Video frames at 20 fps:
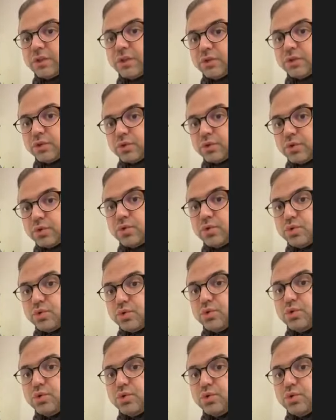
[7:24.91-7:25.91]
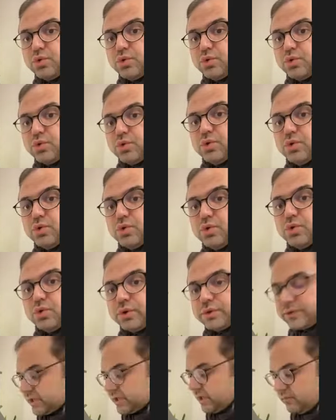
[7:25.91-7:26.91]
But we go
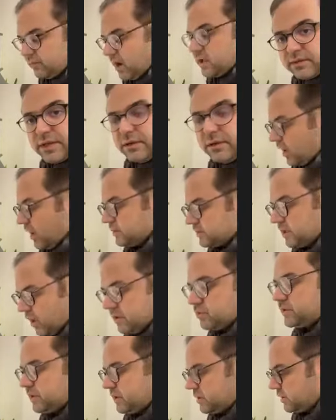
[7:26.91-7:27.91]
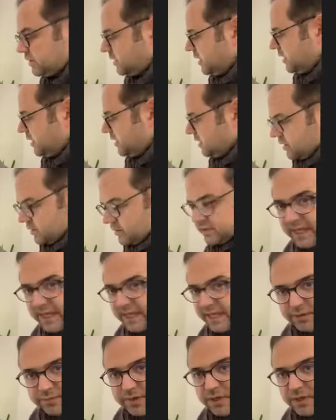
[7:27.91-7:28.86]
into the methodology of this book,